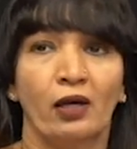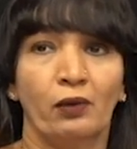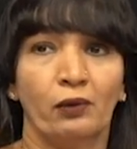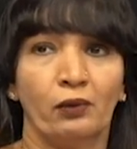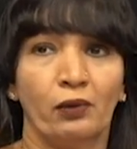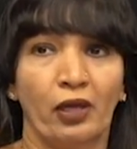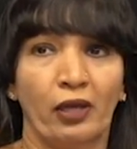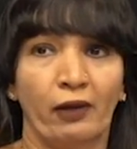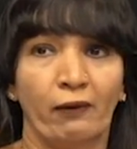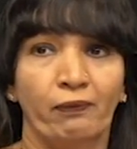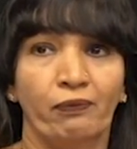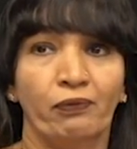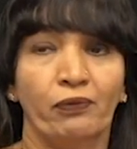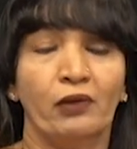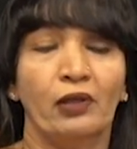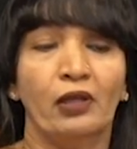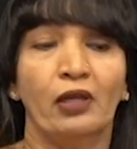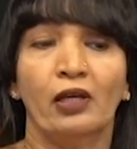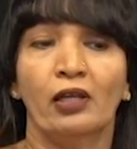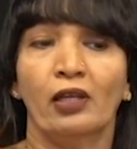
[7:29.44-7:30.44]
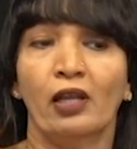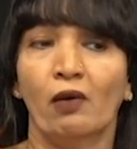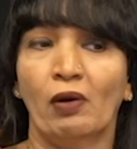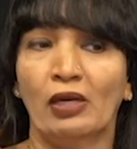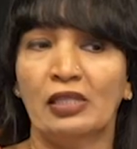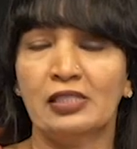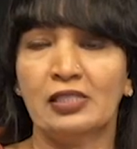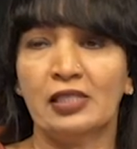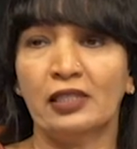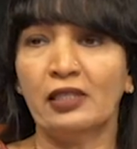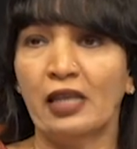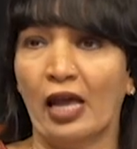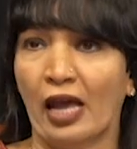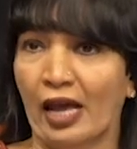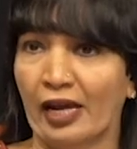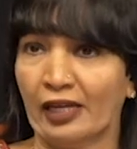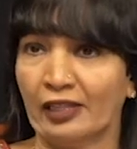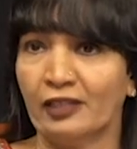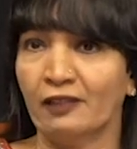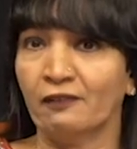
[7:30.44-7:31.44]
Okay. Now, I said
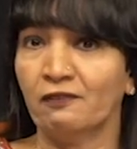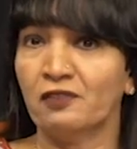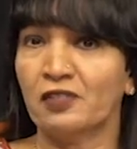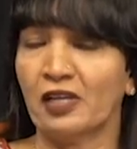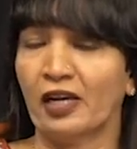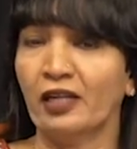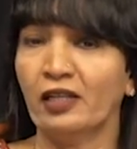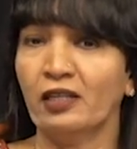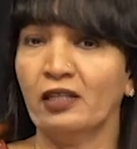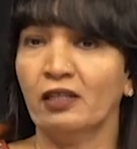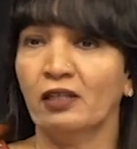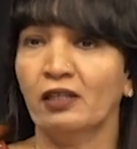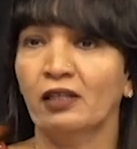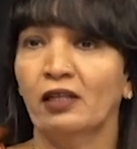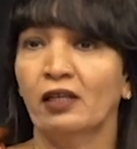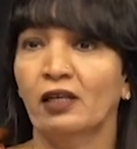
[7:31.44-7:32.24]
active site,